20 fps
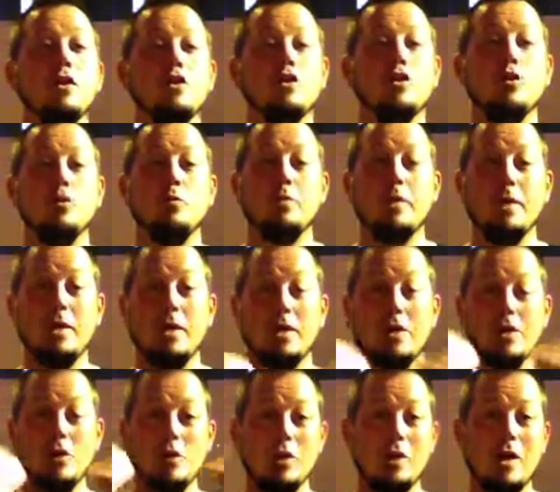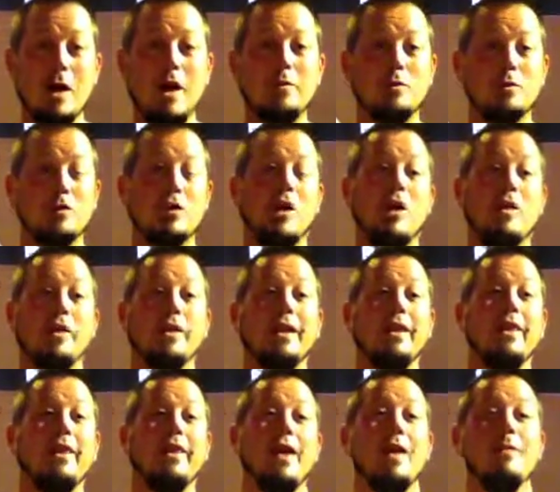to being who God was calling
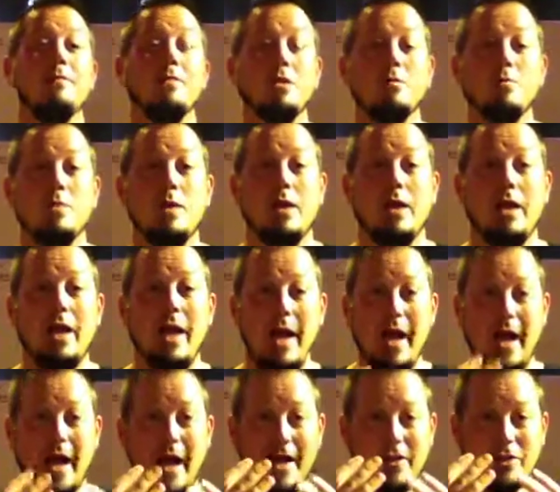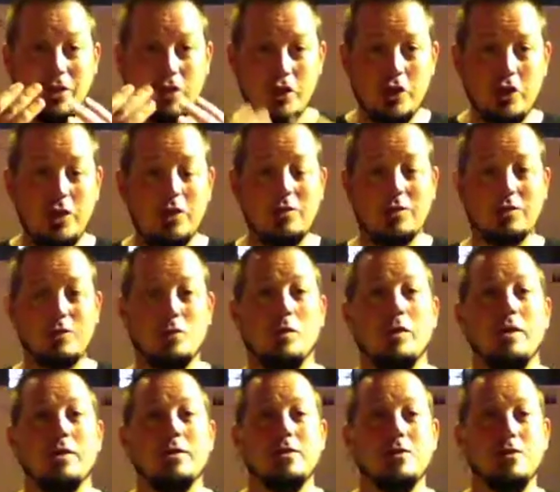them to be as Jesus
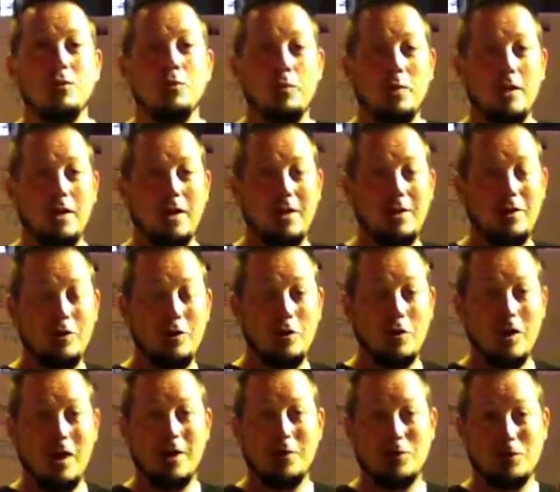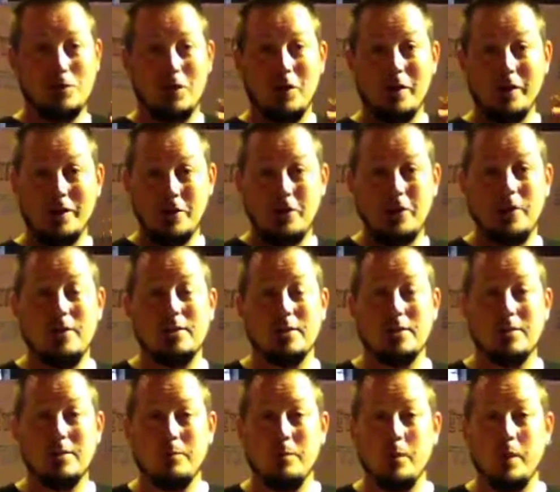was to being who God was calling
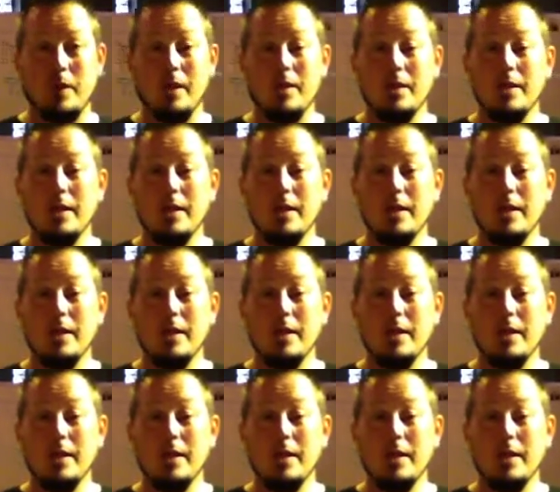Jesus to be.